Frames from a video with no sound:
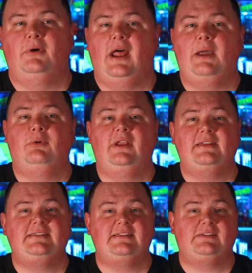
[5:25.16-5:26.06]
but I would
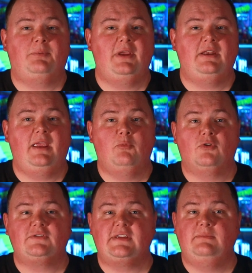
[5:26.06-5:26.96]
anticipate
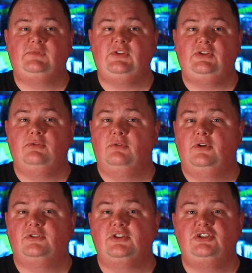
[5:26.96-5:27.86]
Namor's MCU
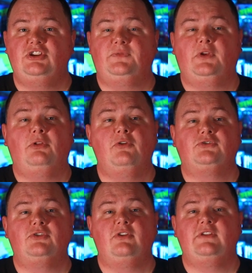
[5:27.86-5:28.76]
look to shift
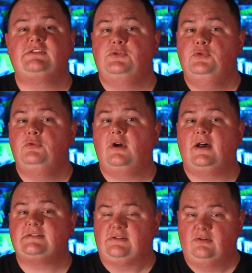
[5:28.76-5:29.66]
closer to this new
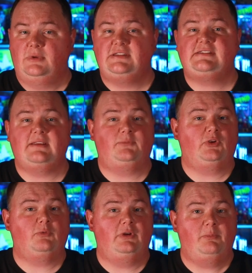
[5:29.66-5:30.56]
costume in
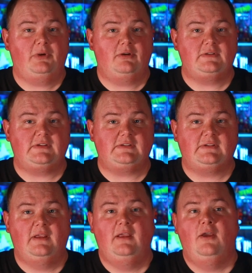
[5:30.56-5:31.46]
subsequent appearances.